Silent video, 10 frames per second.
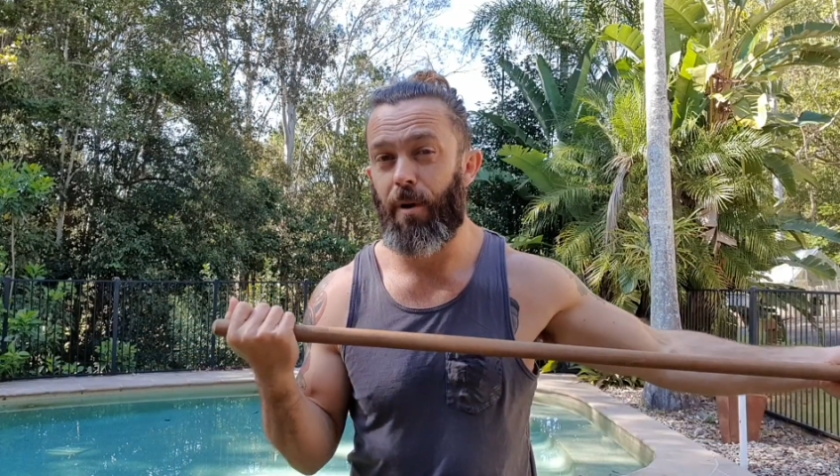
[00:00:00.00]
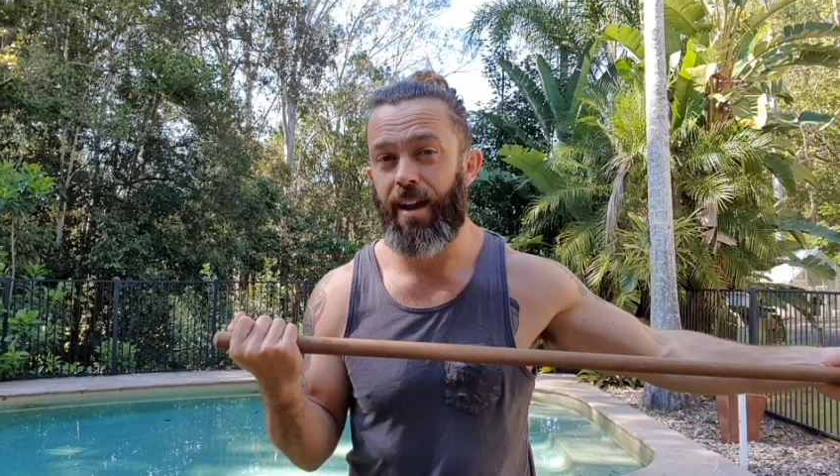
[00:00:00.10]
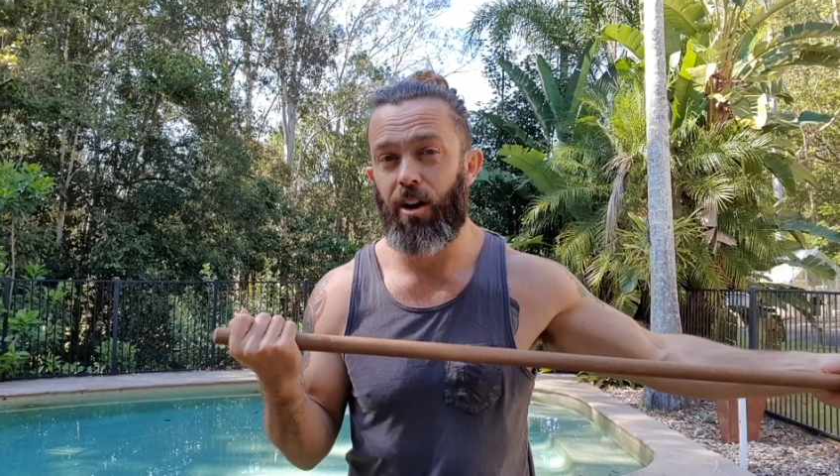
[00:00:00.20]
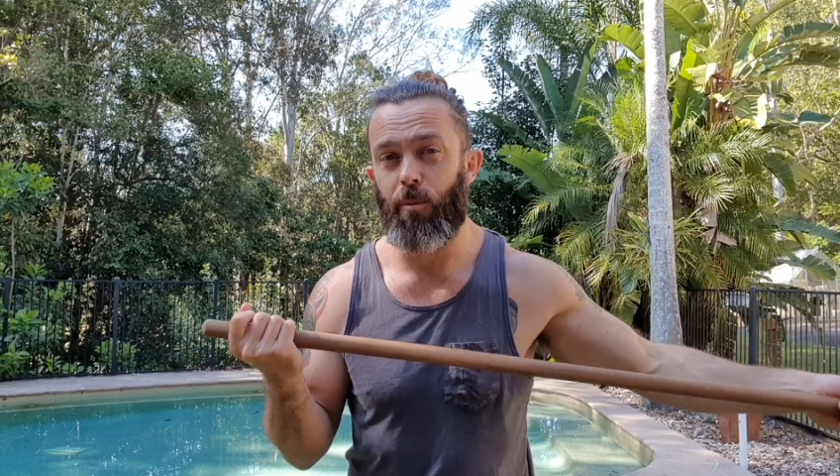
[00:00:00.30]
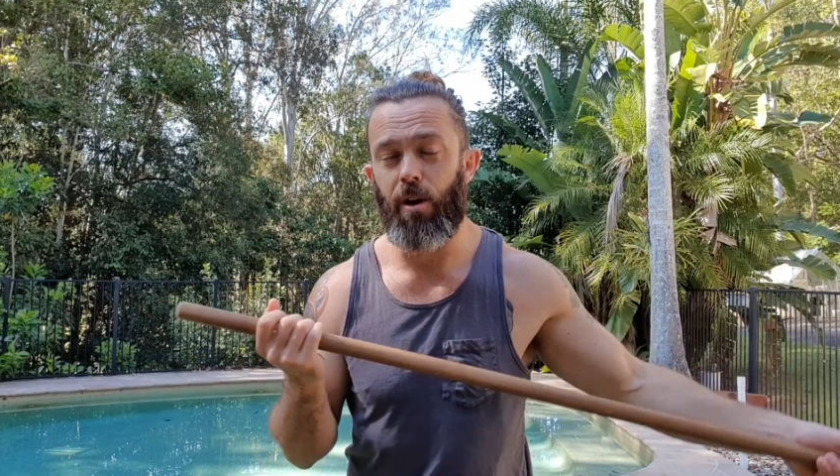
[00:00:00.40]
my
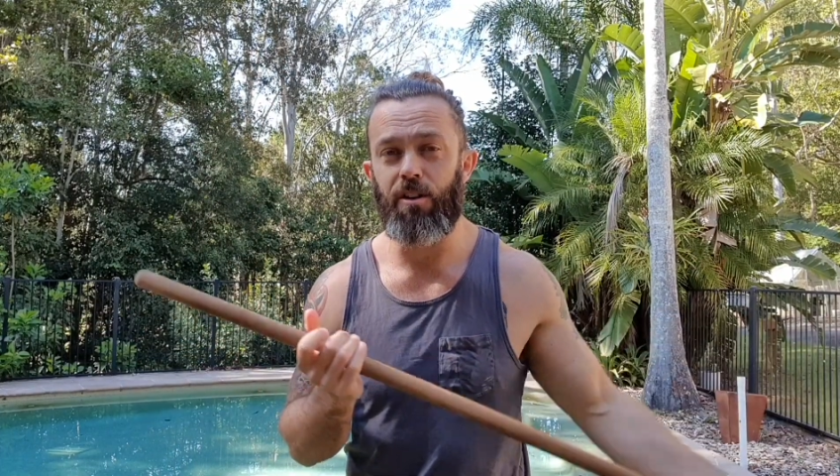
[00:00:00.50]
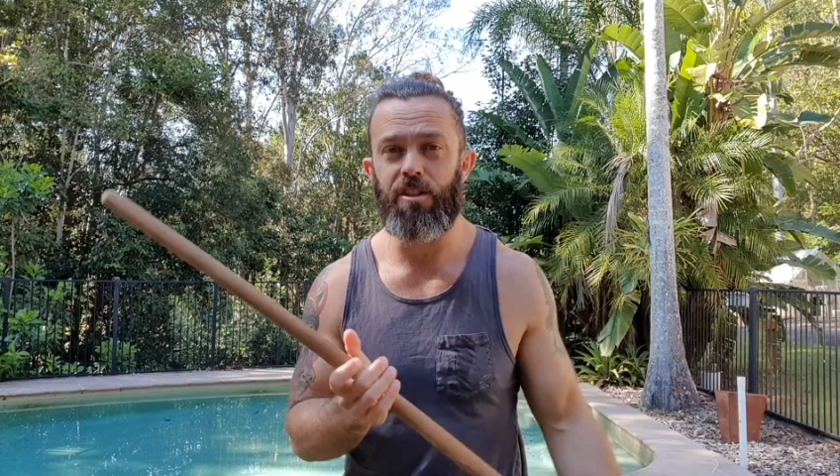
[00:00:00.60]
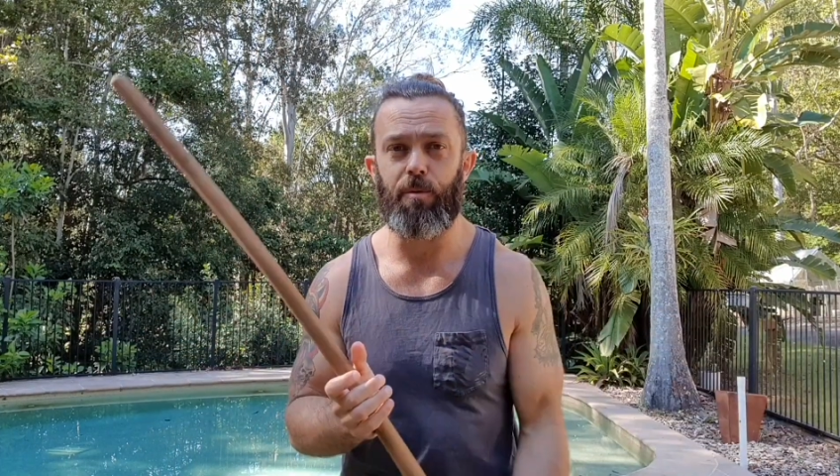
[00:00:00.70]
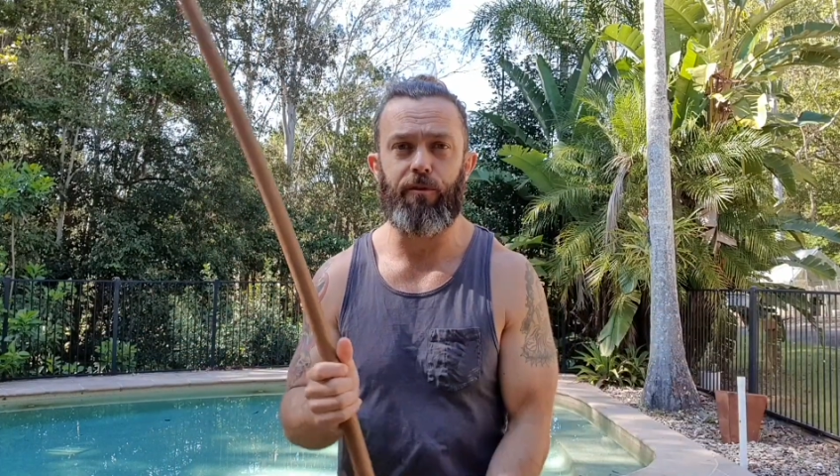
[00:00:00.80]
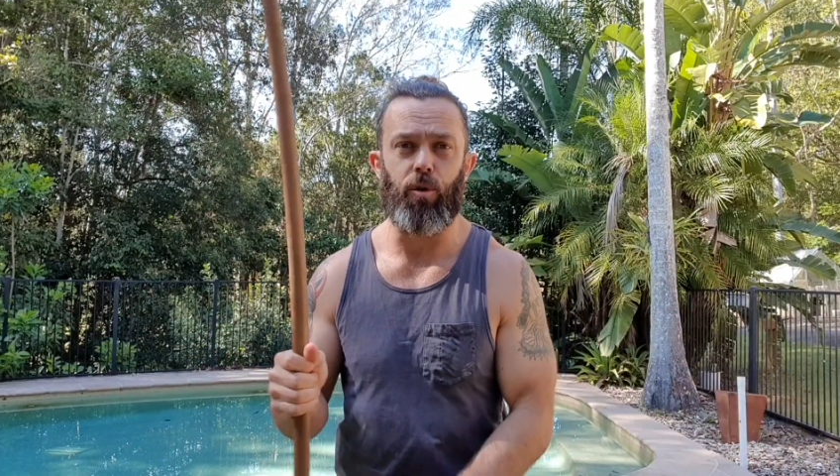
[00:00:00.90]
elbows
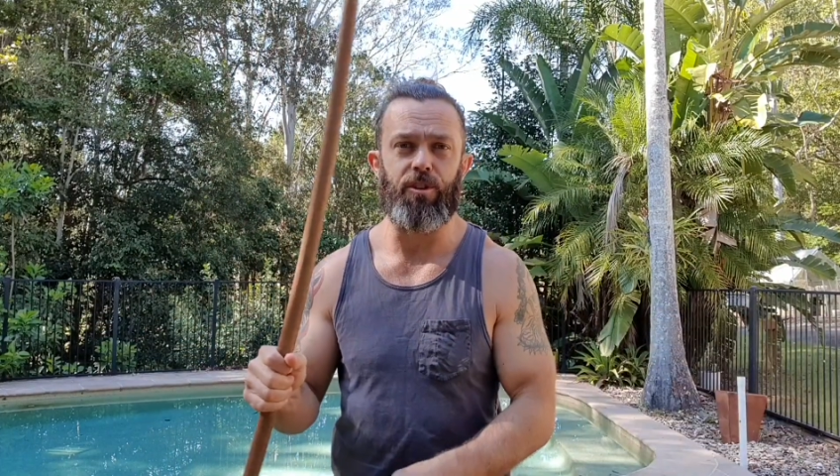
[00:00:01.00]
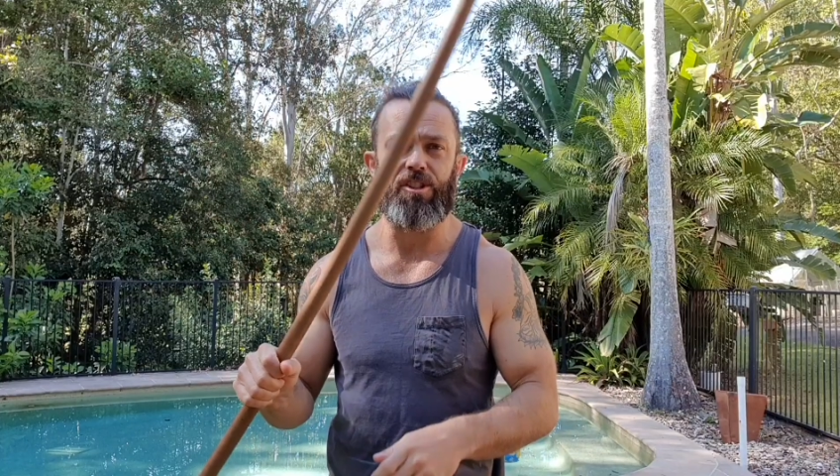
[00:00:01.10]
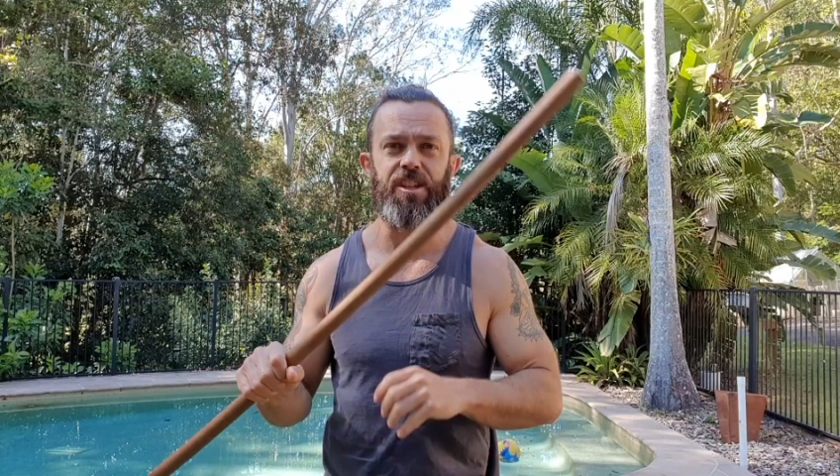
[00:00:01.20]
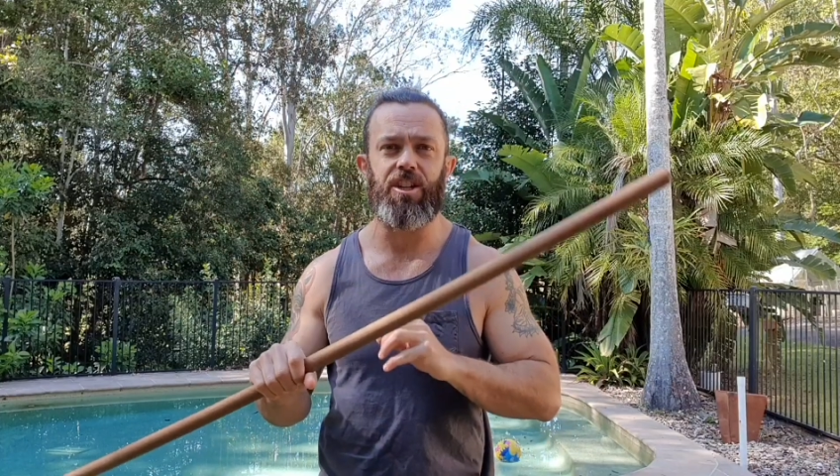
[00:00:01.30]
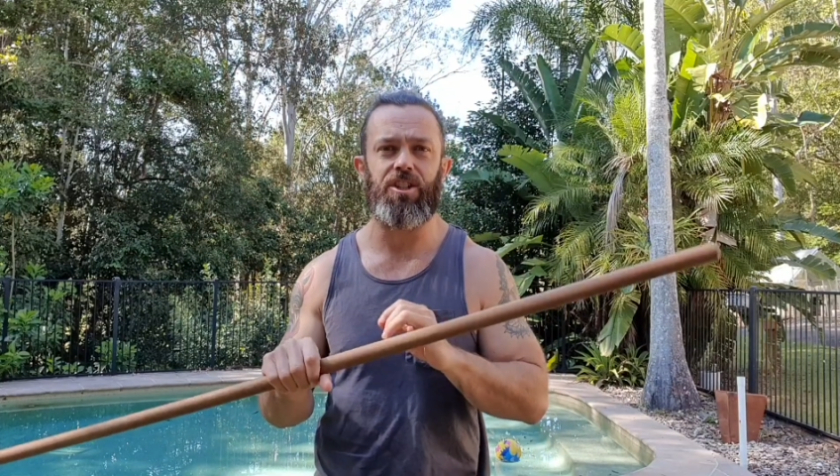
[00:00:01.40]
before the
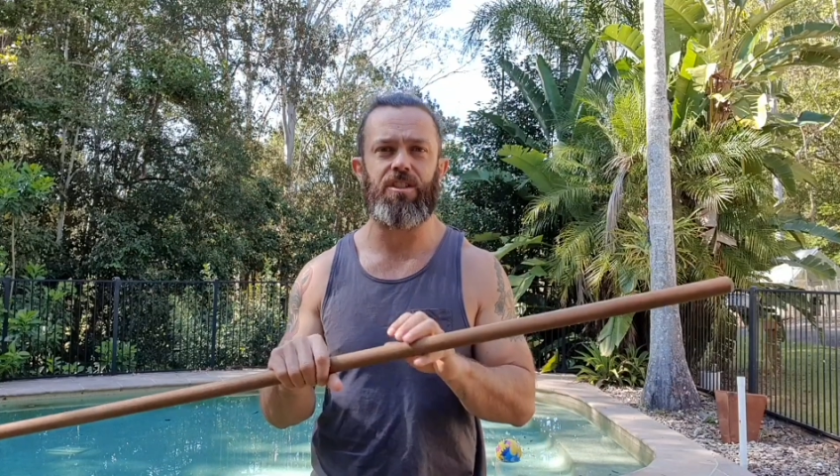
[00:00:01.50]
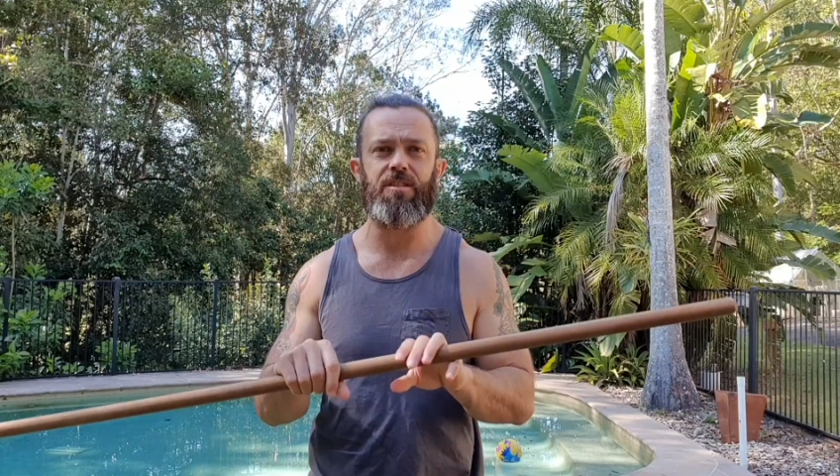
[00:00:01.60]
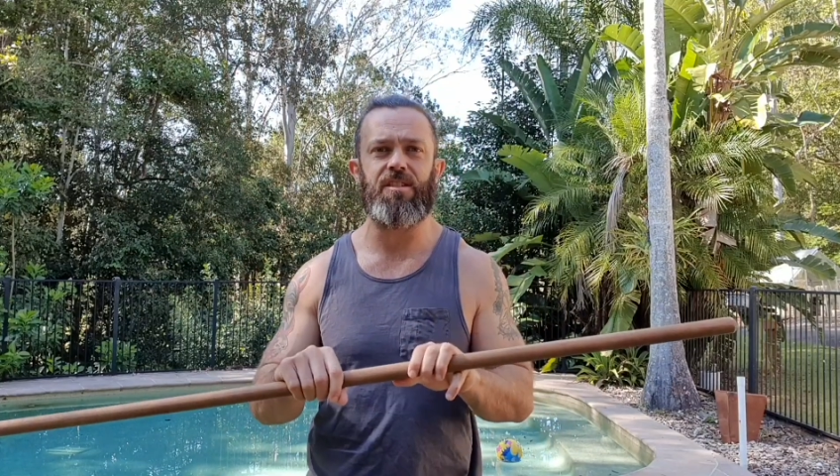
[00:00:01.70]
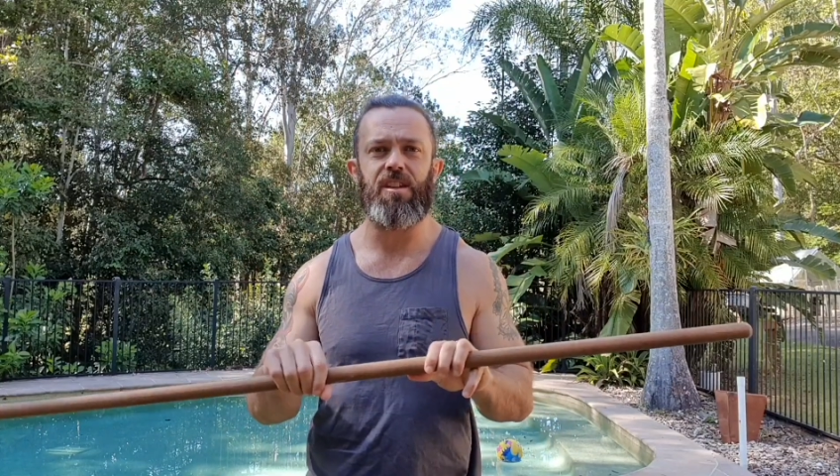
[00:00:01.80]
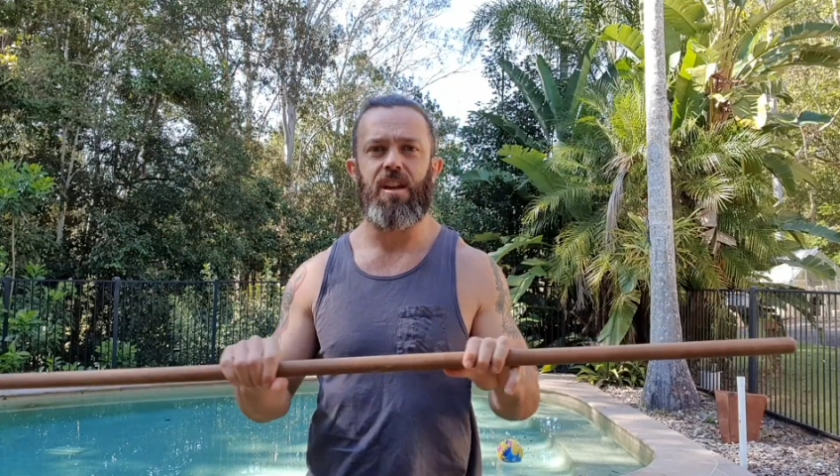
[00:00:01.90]

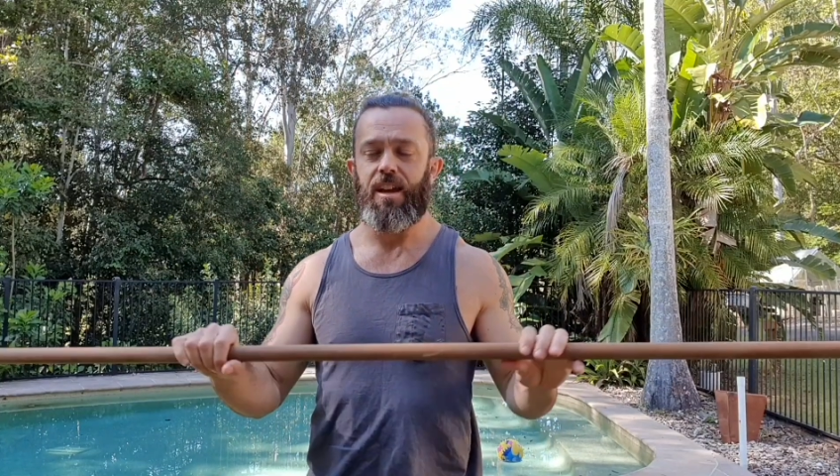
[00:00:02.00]
sessions.